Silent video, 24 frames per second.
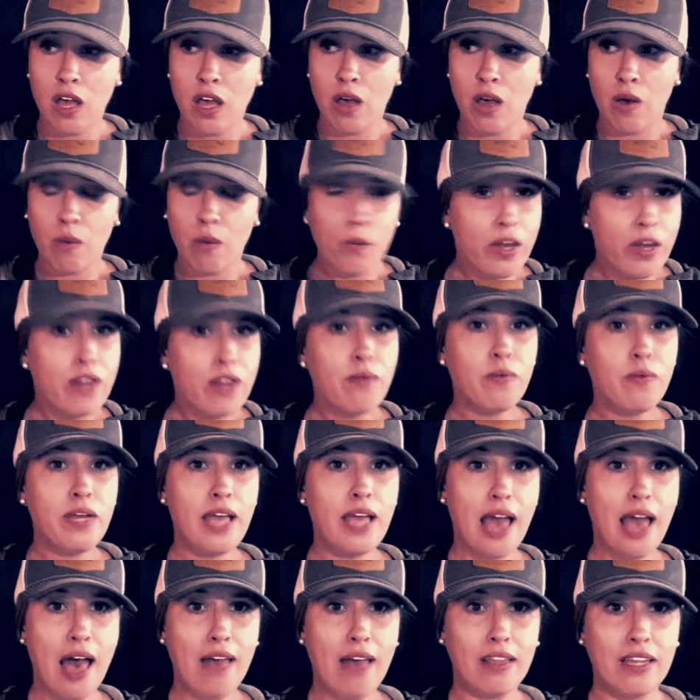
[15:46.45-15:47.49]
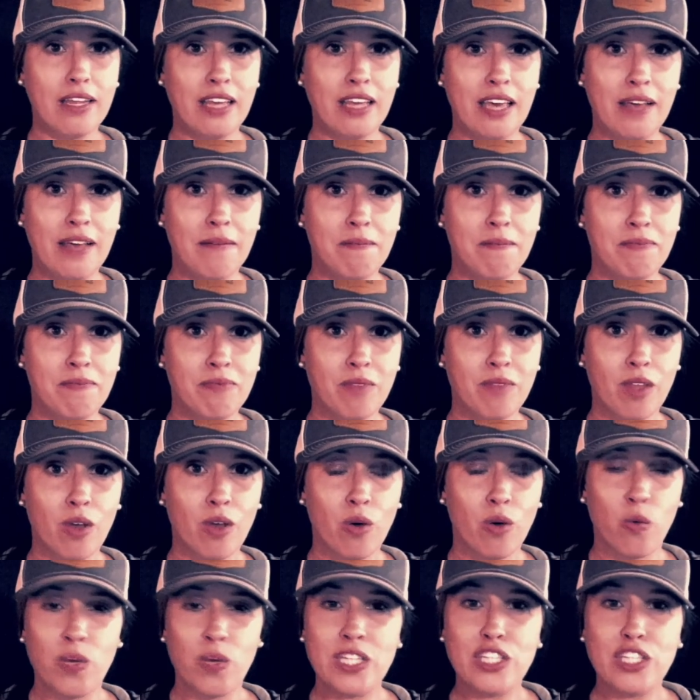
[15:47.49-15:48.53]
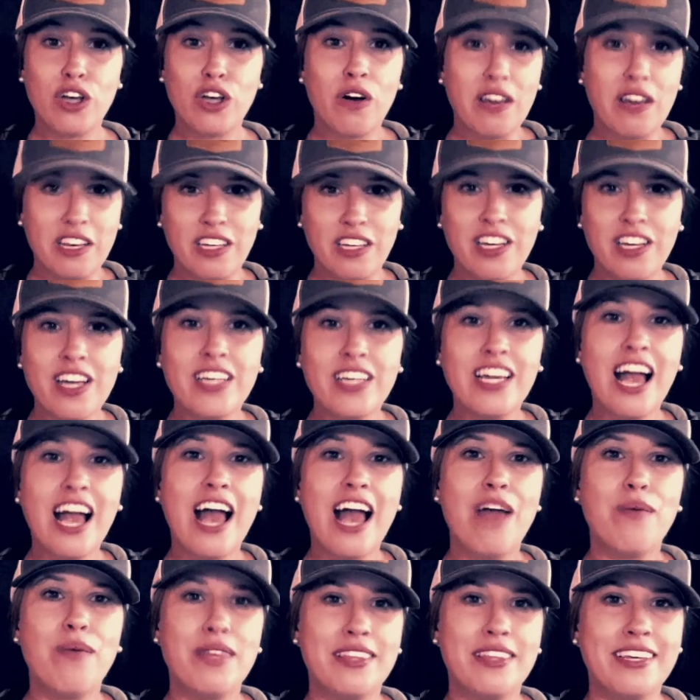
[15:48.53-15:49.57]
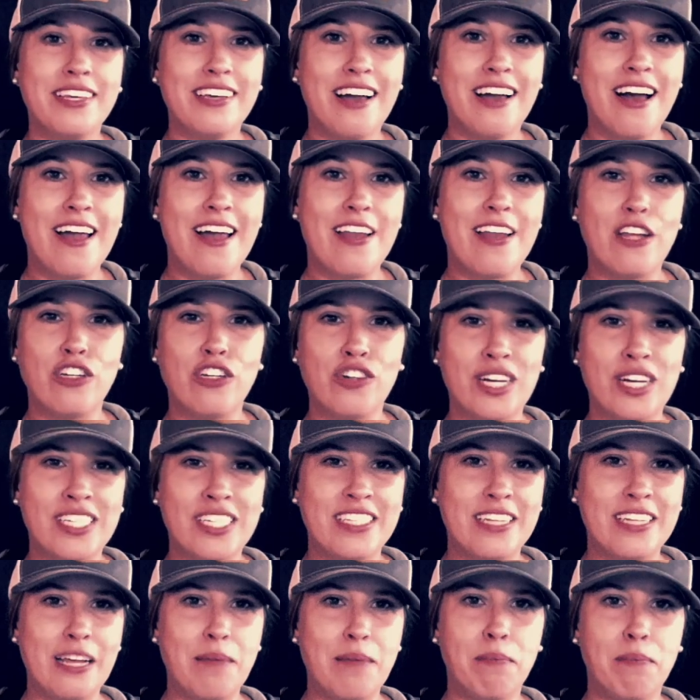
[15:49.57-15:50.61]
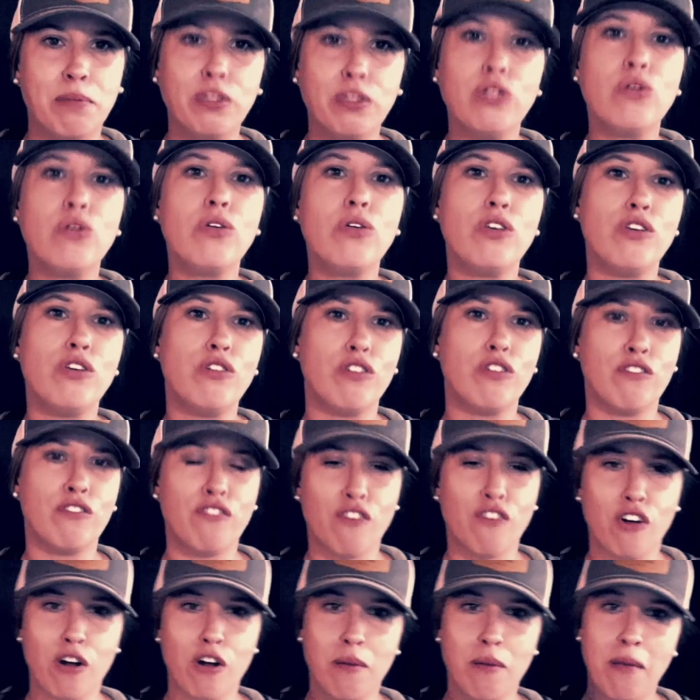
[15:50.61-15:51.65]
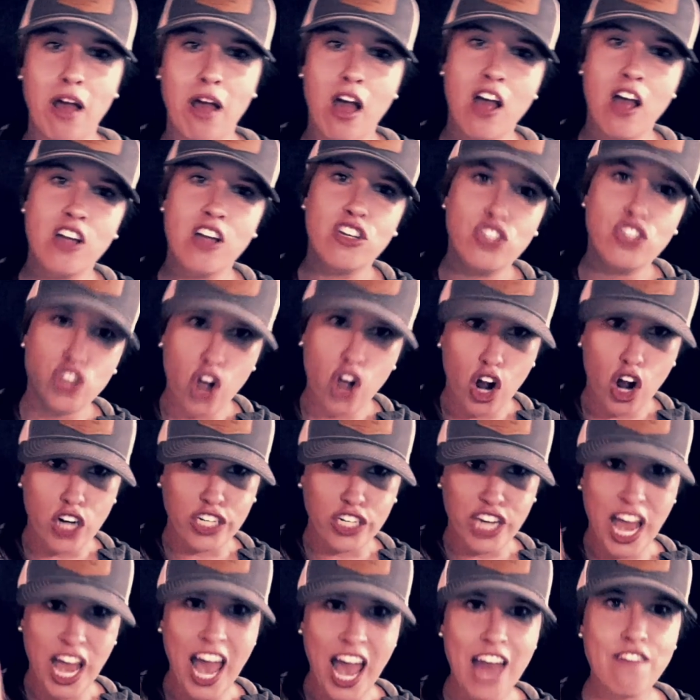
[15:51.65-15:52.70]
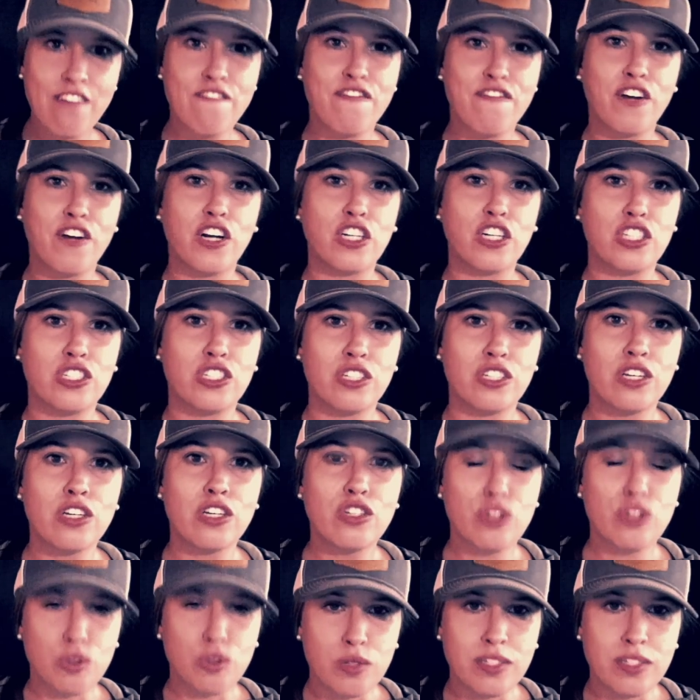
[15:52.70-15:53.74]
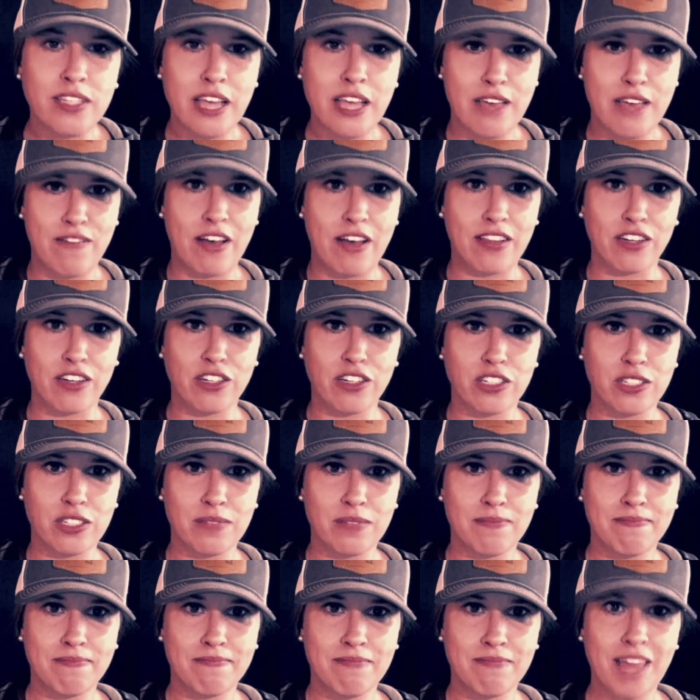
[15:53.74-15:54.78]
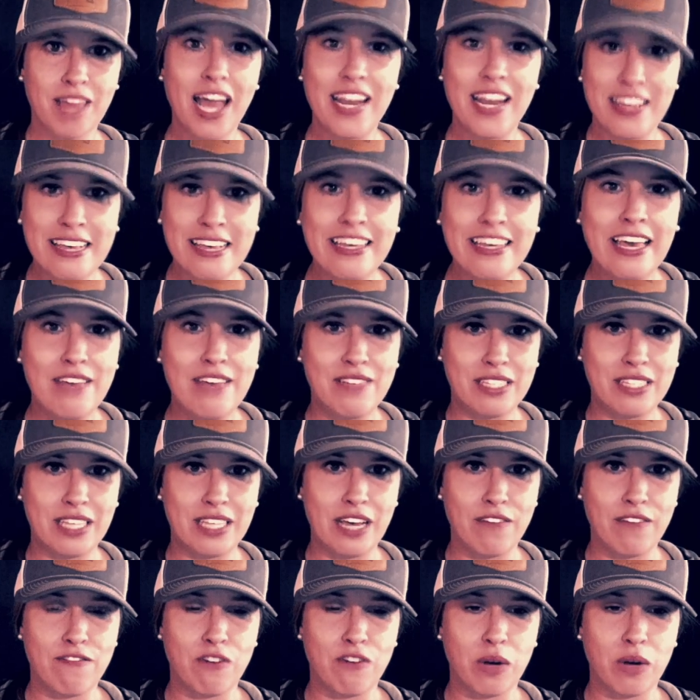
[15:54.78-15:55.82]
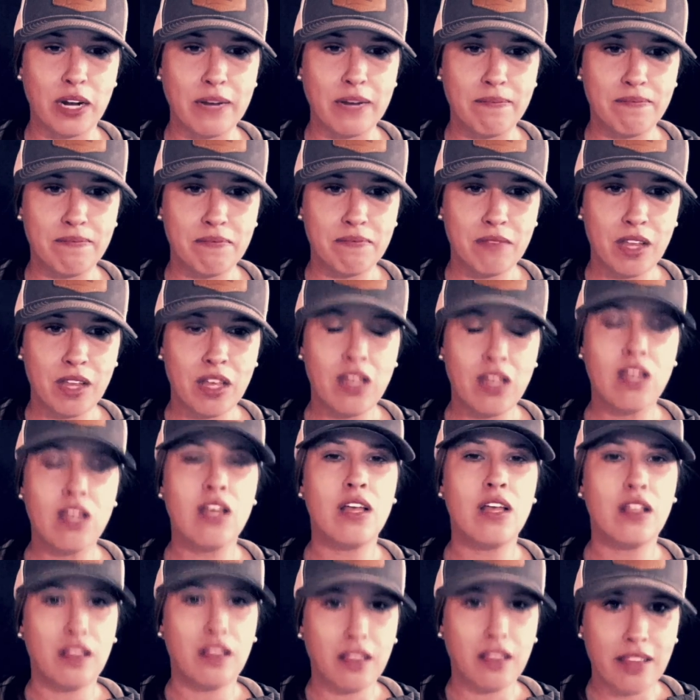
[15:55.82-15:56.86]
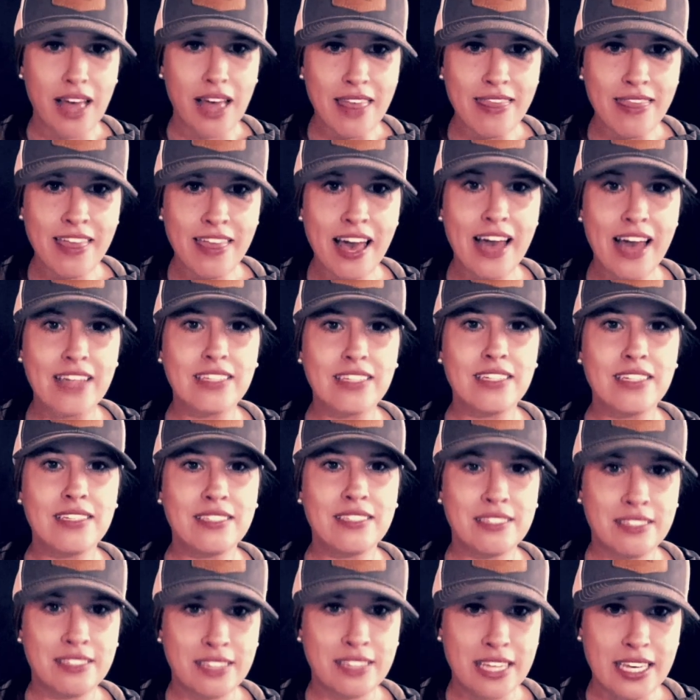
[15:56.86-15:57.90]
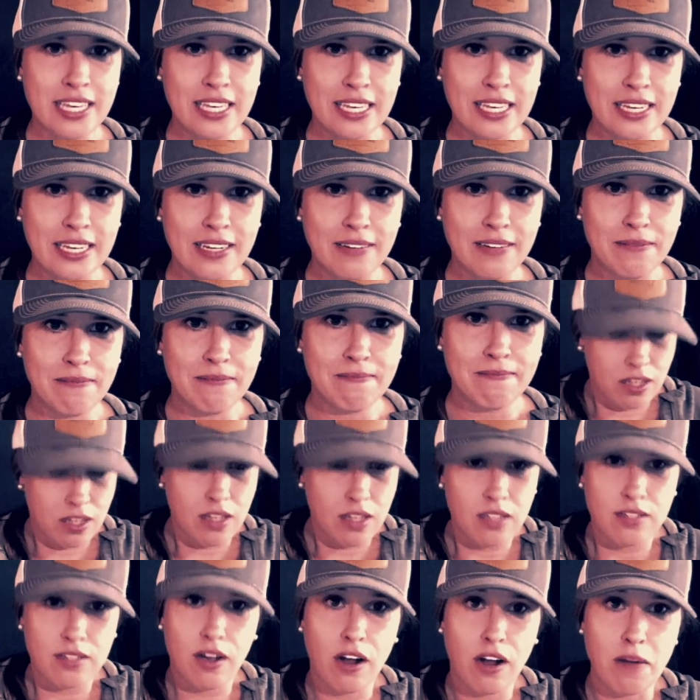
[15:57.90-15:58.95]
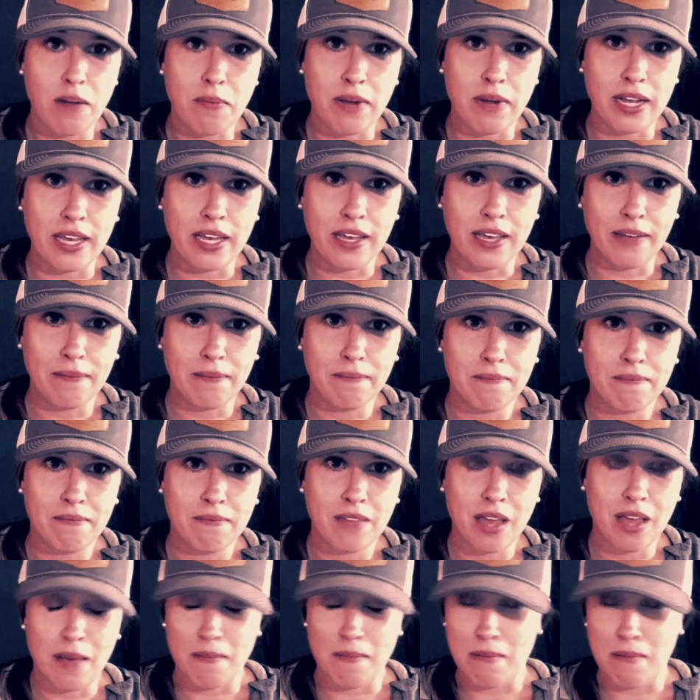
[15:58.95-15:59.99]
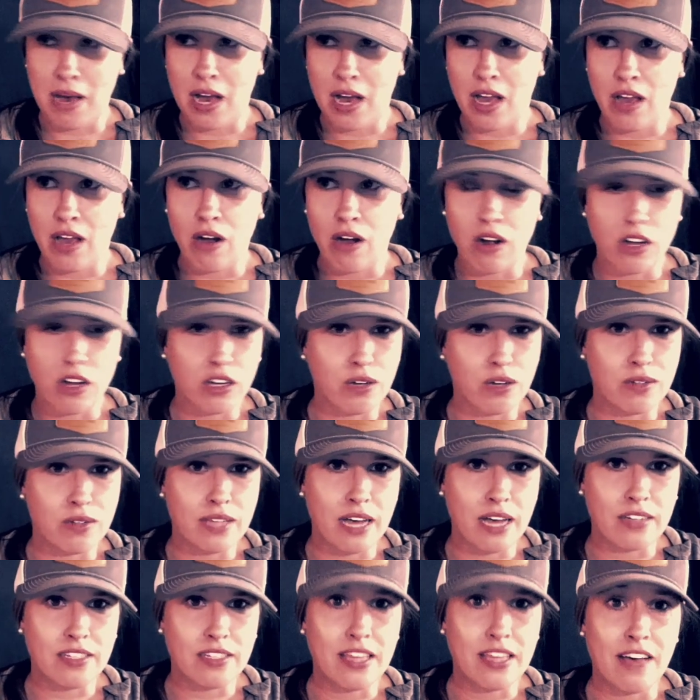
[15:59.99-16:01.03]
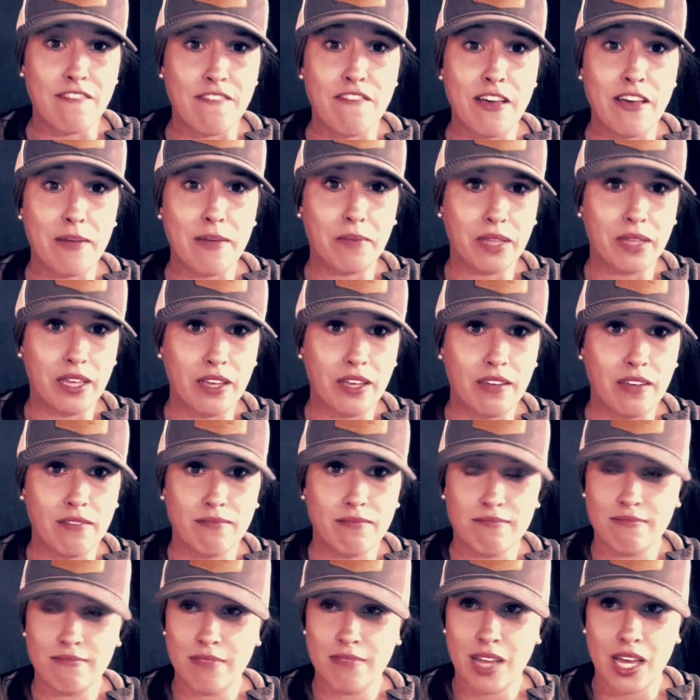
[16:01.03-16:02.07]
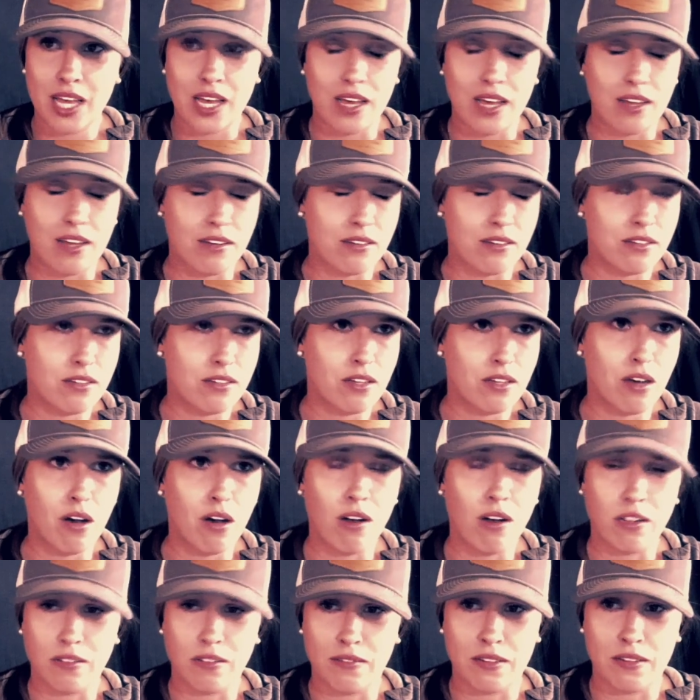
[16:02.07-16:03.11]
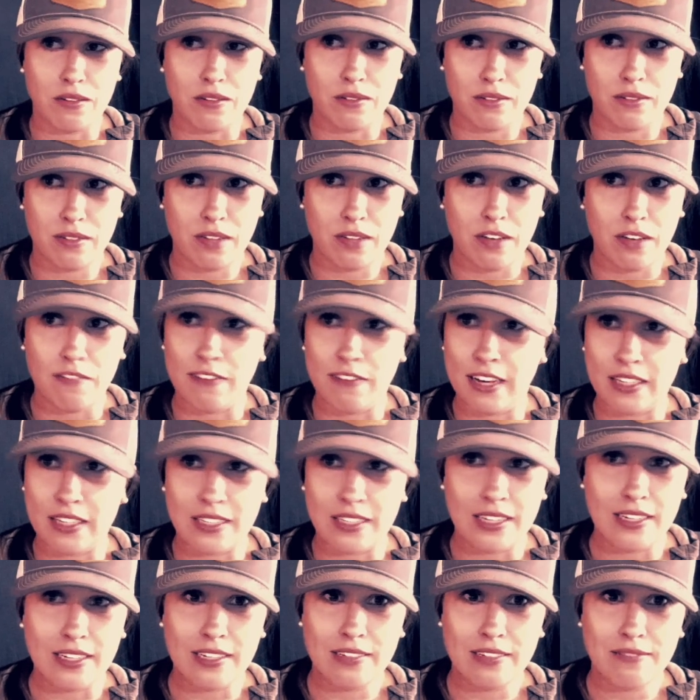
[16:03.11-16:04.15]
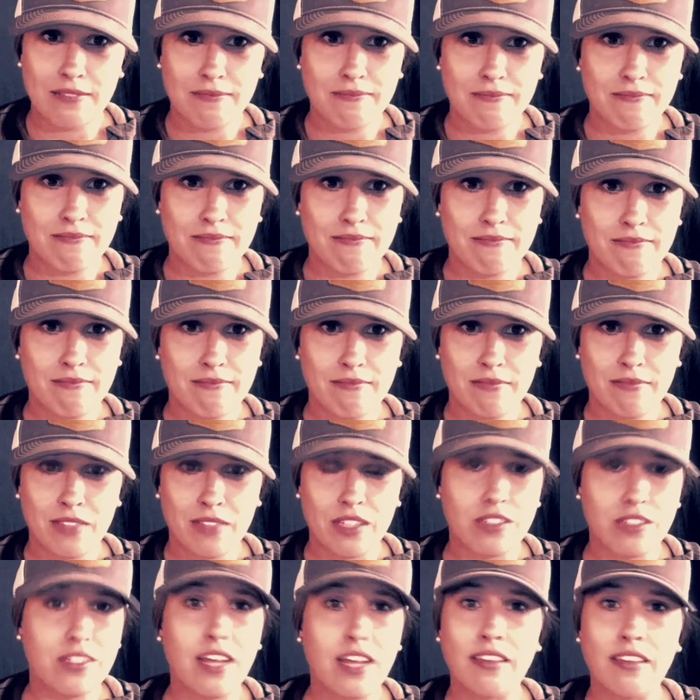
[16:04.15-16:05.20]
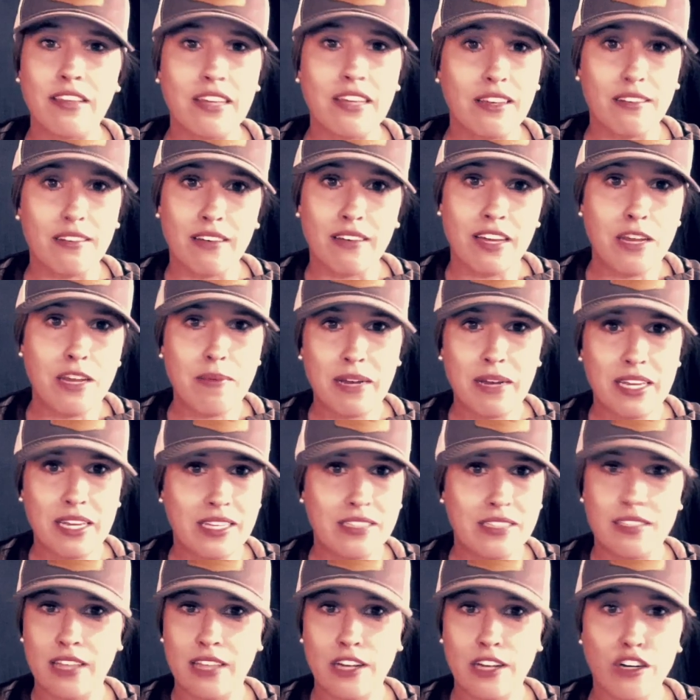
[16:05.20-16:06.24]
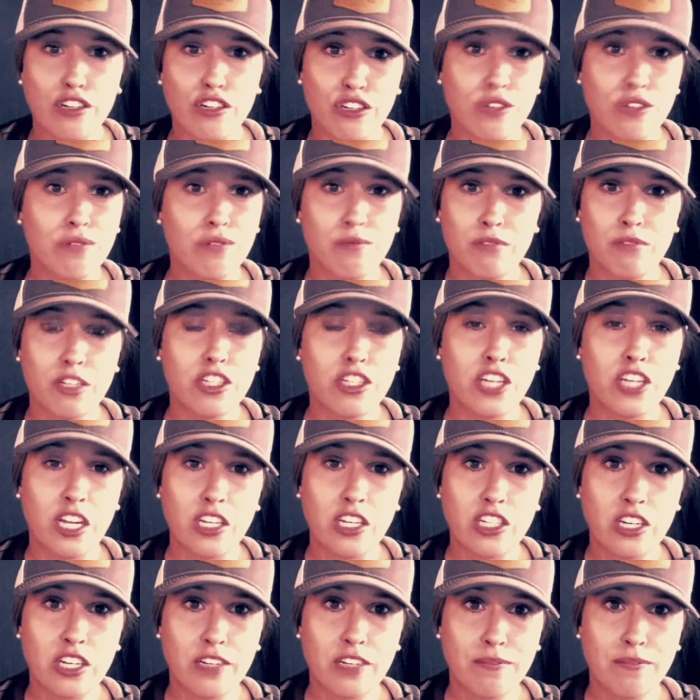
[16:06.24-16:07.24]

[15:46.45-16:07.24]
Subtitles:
When in reality, we saw a good guy with a gun dressed in a blue uniform charge headfirst to save others. And he gave his life for it. Let that sink in. It's heartbreaking. And my heart goes out to family and all of those affected. There's nothing anybody can say or do to change it.